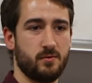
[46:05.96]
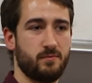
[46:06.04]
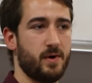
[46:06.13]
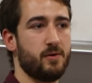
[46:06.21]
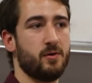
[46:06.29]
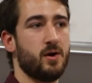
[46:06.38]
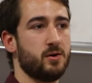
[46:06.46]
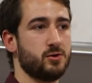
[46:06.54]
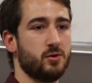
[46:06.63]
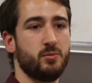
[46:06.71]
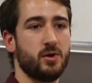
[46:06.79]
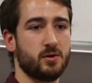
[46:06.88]
Farage
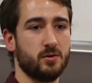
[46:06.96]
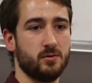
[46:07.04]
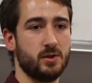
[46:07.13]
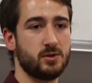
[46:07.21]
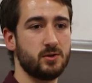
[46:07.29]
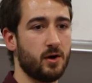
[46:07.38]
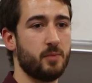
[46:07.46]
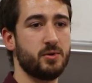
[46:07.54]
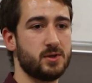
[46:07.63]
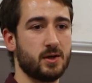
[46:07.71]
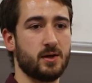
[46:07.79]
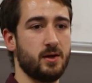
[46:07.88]
or Merkel. It's not a
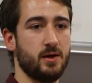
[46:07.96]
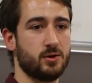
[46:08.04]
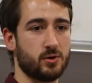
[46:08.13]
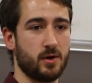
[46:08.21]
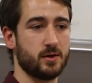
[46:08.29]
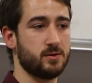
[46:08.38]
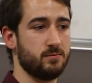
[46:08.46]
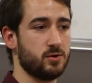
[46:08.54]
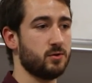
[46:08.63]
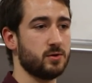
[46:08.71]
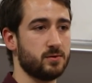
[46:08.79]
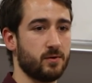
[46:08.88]
particularly attractive
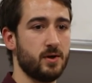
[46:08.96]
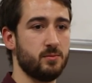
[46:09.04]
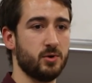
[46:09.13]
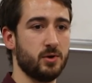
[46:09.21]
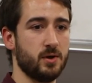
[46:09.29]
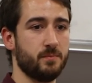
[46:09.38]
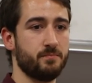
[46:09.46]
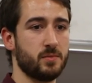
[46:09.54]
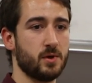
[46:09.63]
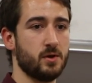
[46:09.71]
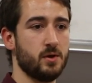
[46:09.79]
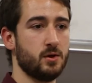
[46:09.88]
choice for anybody.
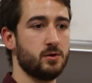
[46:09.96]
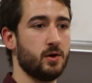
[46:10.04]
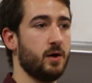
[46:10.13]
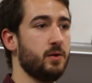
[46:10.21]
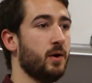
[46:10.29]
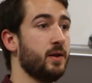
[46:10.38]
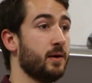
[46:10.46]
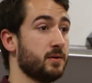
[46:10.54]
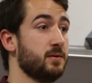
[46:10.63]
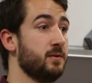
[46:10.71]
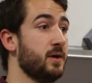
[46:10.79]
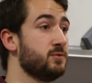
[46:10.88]
So, and, and,
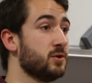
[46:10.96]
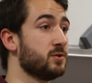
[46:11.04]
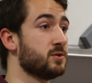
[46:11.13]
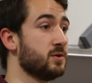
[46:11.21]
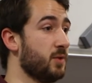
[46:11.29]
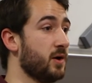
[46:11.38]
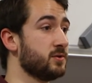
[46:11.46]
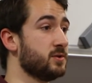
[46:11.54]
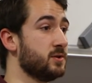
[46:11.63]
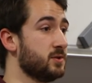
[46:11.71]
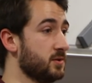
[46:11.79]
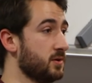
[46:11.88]
that leaves us, the
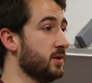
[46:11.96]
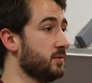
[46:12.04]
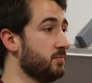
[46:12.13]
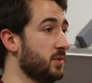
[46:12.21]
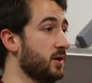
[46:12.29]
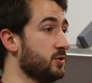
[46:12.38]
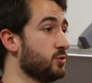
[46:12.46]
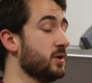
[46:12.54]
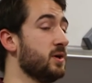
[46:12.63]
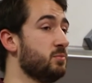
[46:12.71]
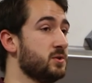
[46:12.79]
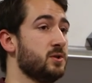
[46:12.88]
Marxists, in, in, a, in a
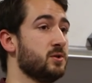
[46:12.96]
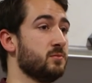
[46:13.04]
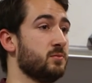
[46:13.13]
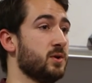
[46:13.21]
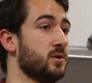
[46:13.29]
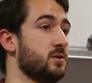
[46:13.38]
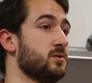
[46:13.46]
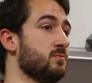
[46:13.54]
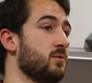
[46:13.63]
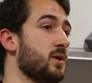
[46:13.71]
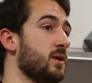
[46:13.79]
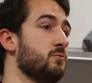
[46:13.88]
tricky position because
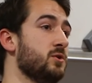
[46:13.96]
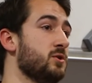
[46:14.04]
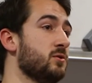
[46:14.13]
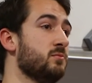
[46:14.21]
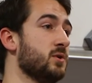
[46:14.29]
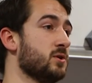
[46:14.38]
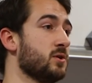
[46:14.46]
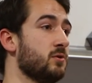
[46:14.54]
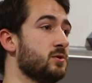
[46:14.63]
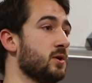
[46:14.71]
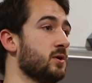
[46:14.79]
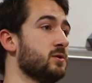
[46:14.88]
really we shouldn't be
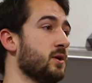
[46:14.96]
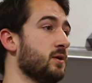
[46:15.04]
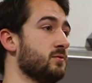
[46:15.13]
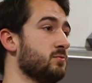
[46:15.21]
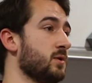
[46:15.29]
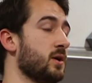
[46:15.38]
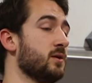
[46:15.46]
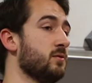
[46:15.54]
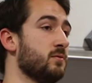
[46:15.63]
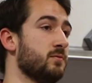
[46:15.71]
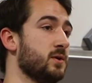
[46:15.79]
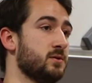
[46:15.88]
associating ourselves with either
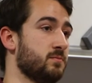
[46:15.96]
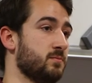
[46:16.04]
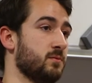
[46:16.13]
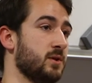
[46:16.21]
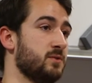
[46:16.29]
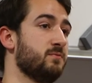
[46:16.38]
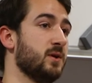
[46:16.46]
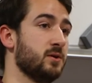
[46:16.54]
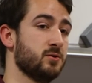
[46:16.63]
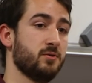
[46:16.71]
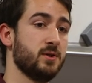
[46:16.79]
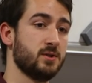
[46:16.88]
of these, these
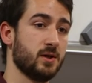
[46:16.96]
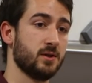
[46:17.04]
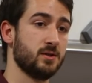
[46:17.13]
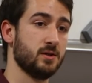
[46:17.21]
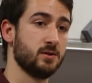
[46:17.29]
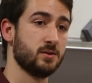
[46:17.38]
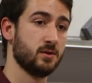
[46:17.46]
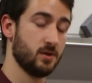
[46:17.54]
figures or these ideas.